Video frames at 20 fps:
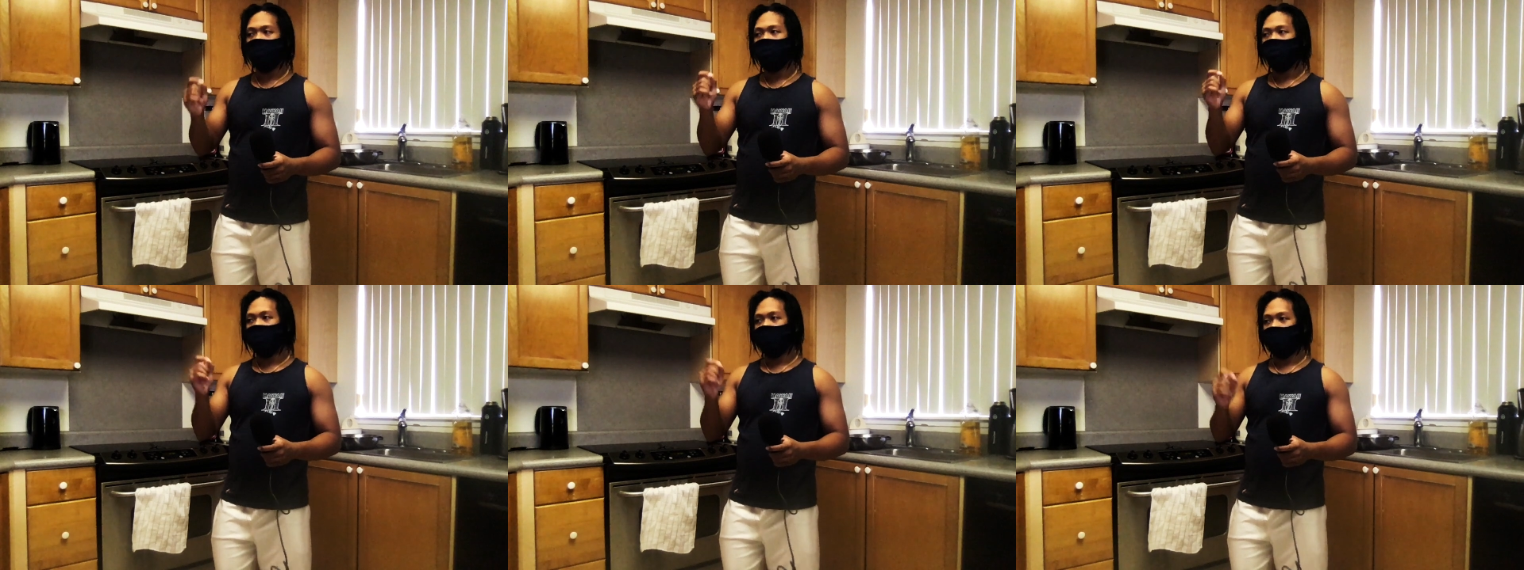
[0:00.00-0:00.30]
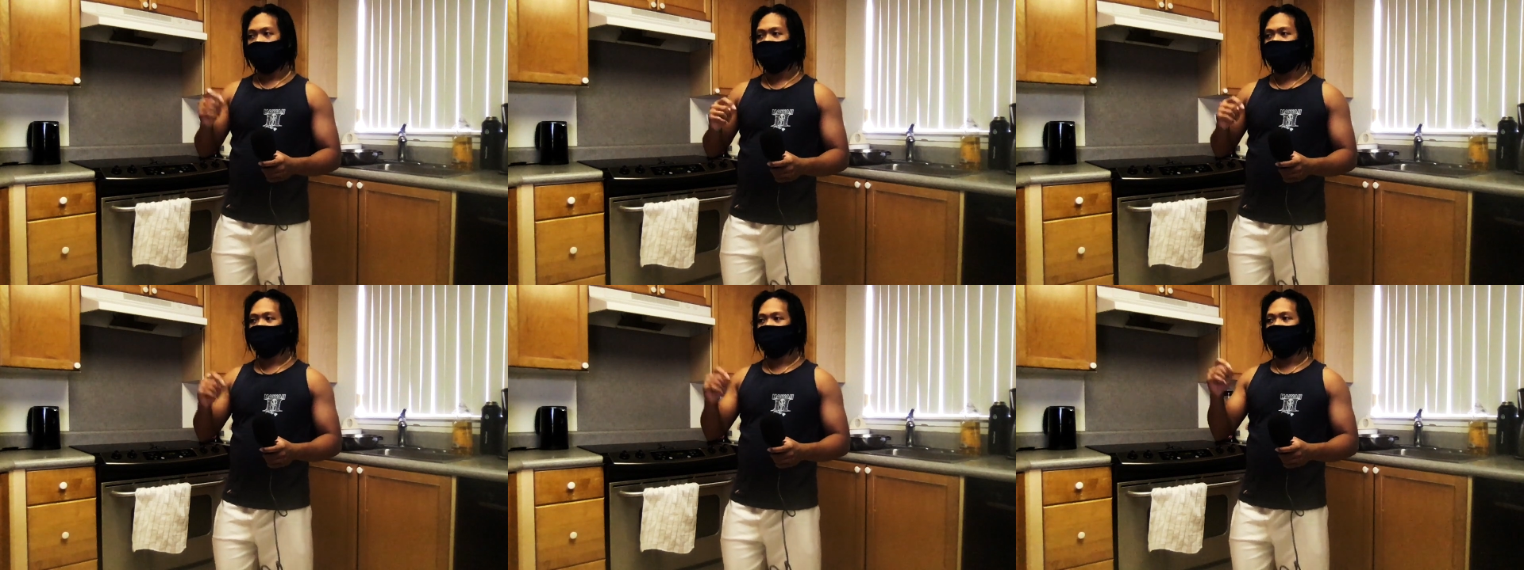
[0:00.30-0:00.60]

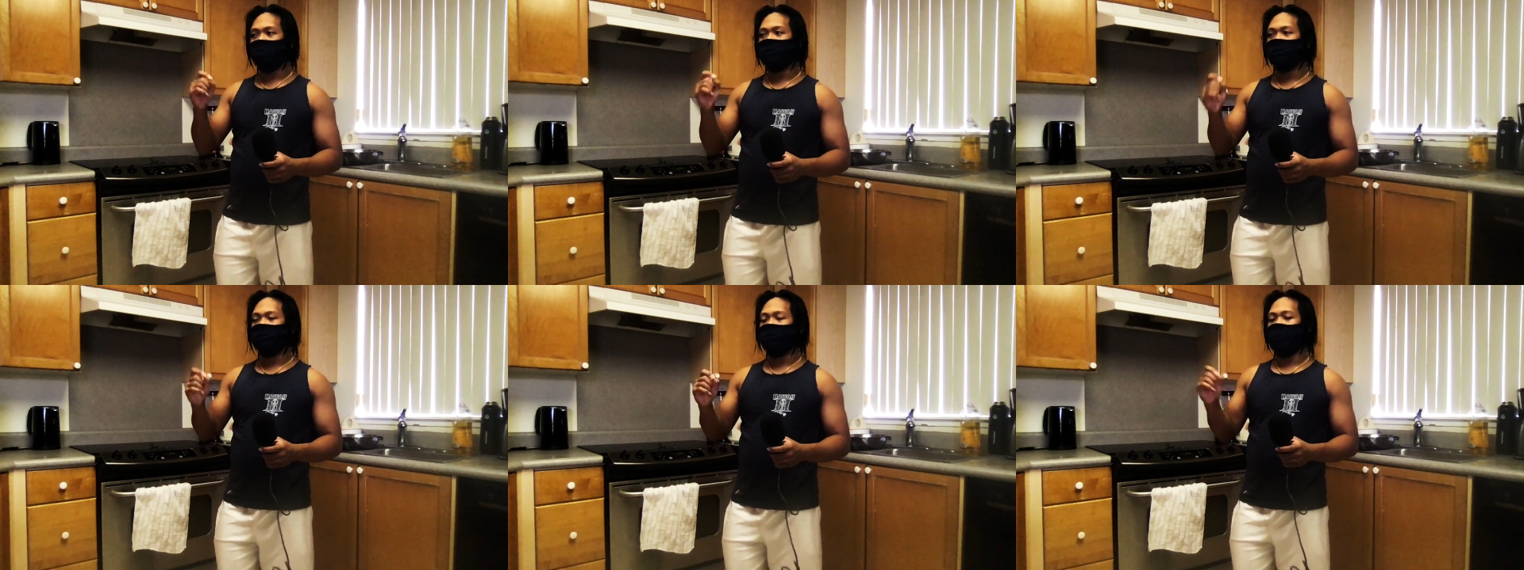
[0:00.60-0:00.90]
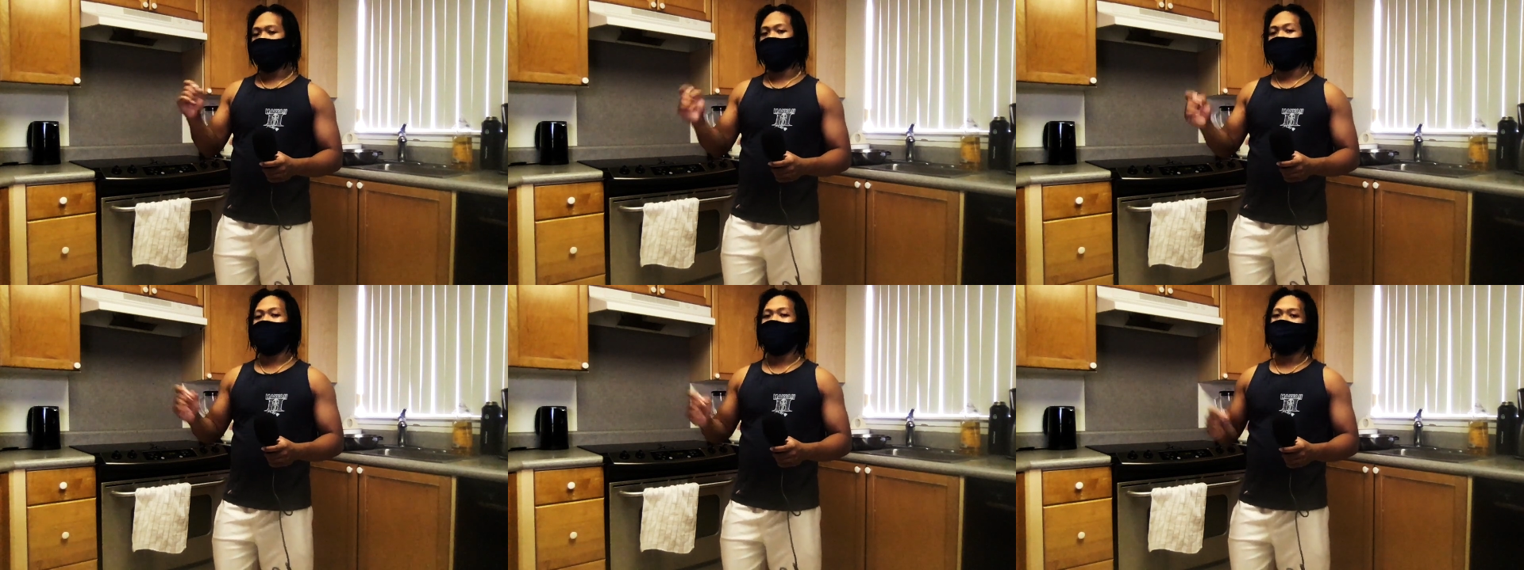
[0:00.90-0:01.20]

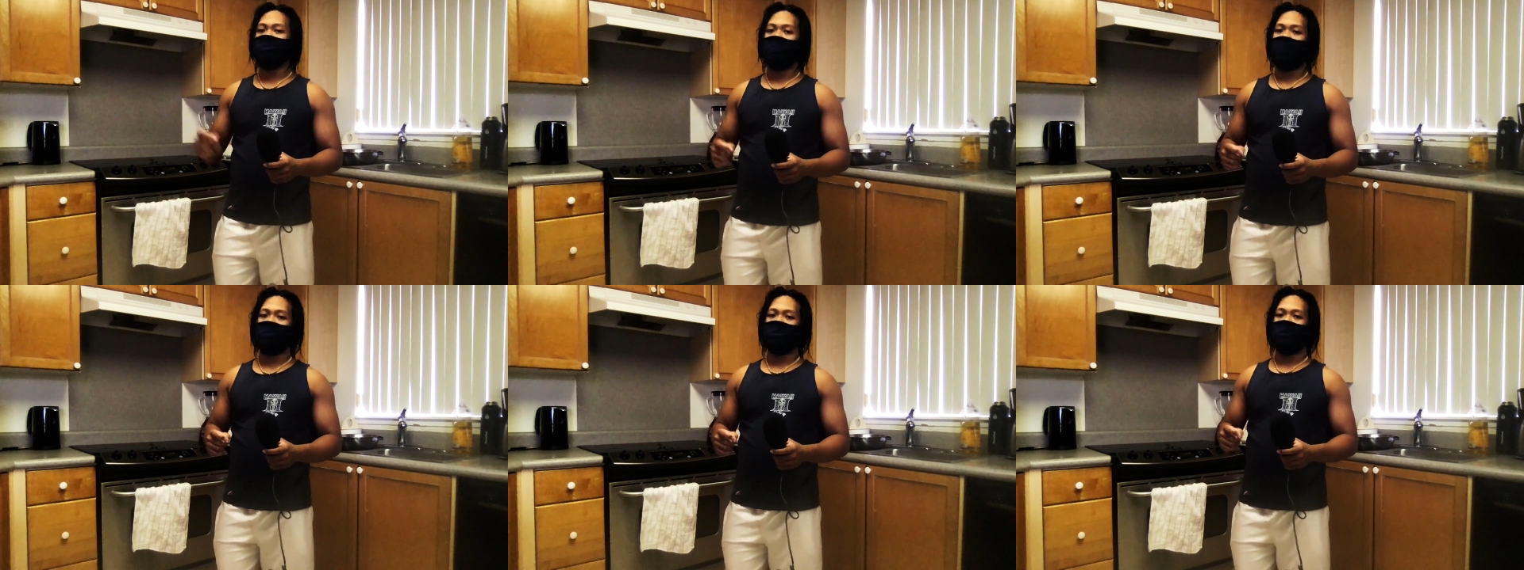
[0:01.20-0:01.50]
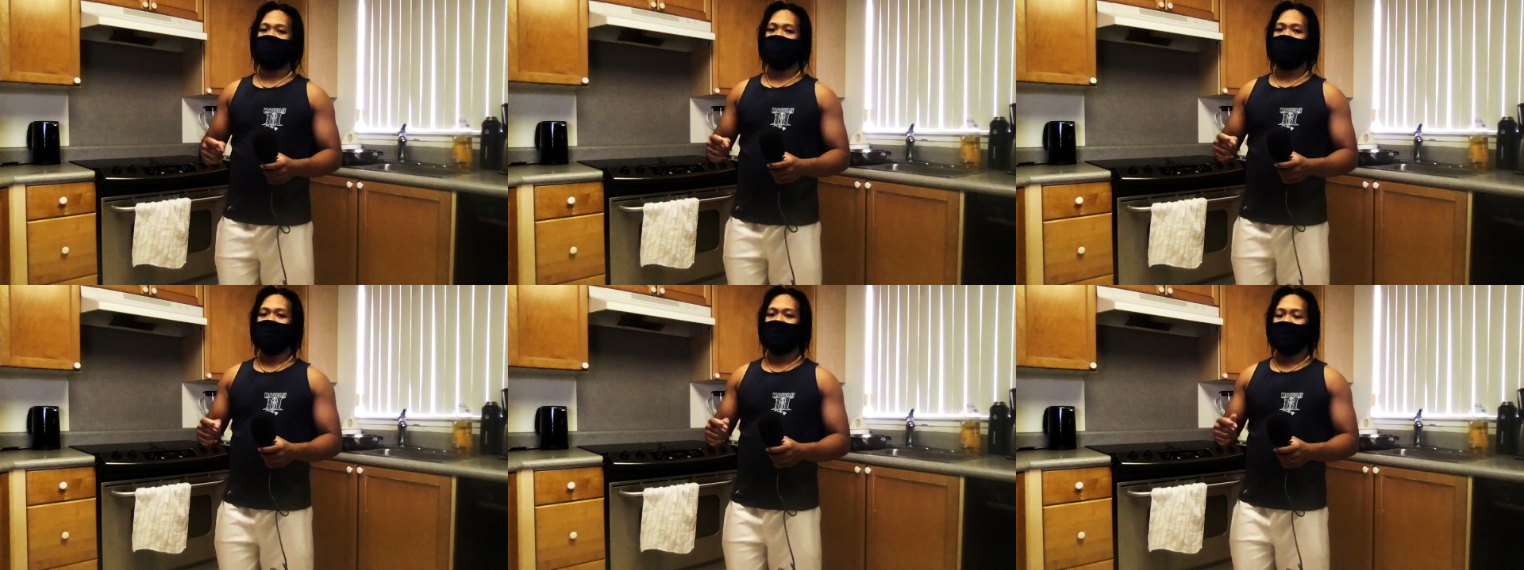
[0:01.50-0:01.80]
149 pounds.